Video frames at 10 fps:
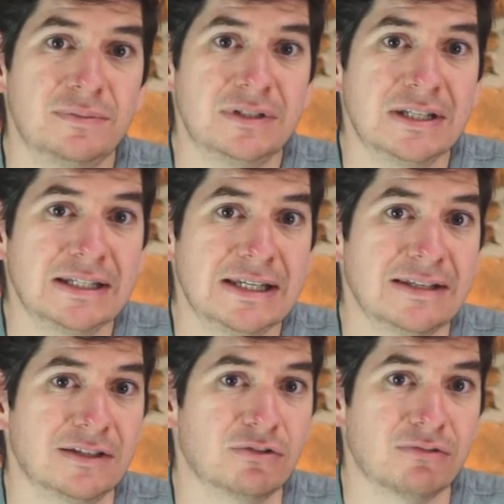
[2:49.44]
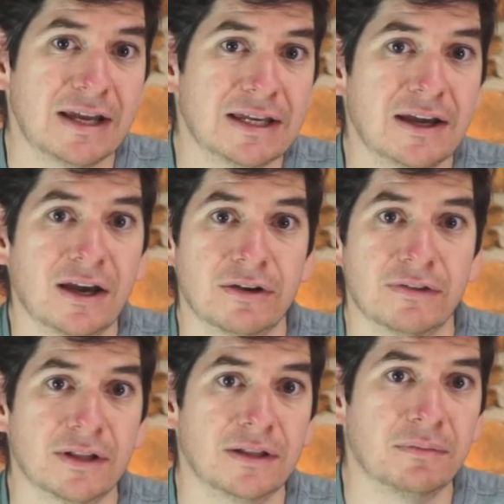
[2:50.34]
Super GT is a great karter
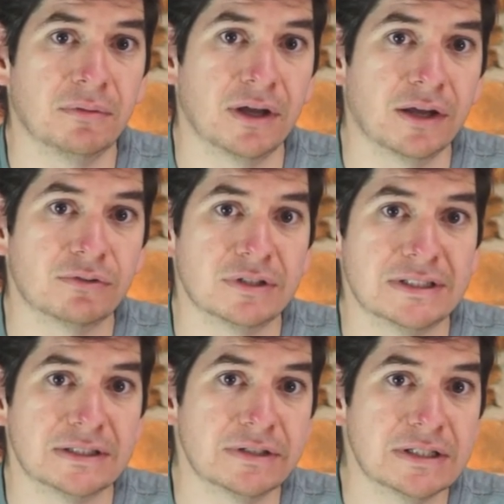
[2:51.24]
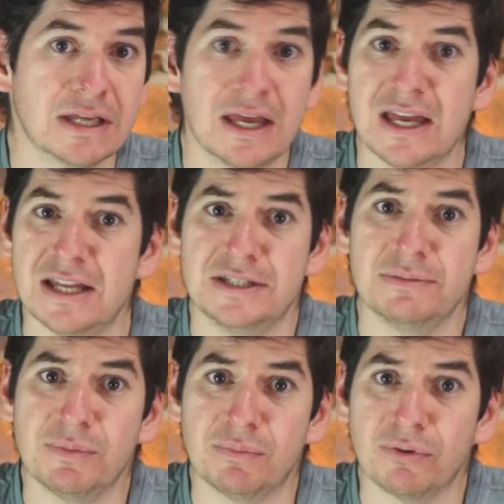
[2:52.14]
in the Club 100 series.
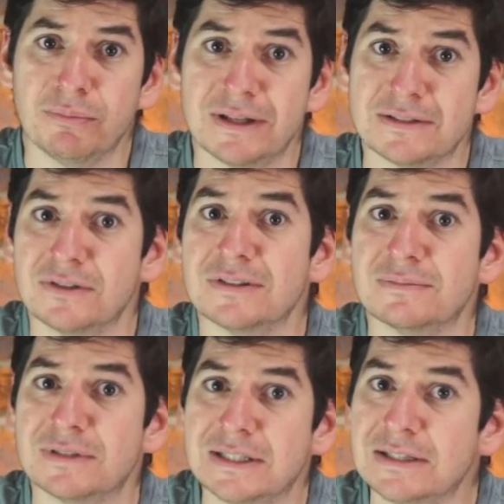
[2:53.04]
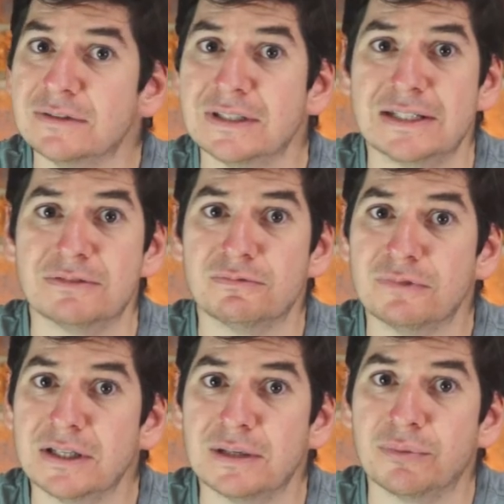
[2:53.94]
Jimmy Broadbent's got some skills and he's
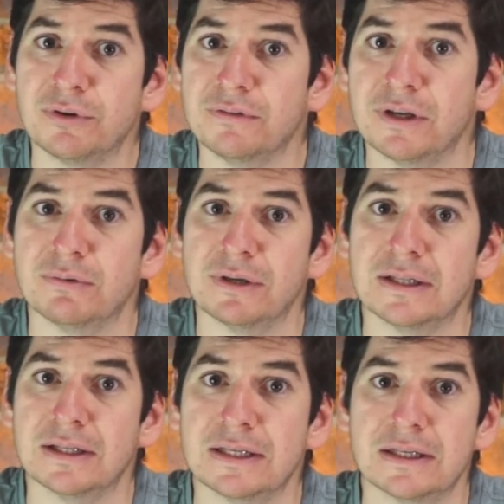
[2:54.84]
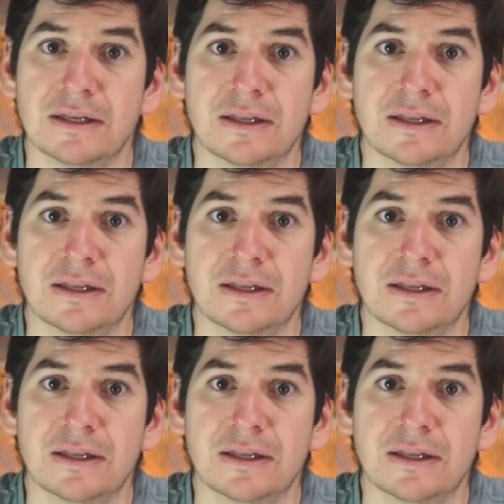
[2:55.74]
really improving quickly.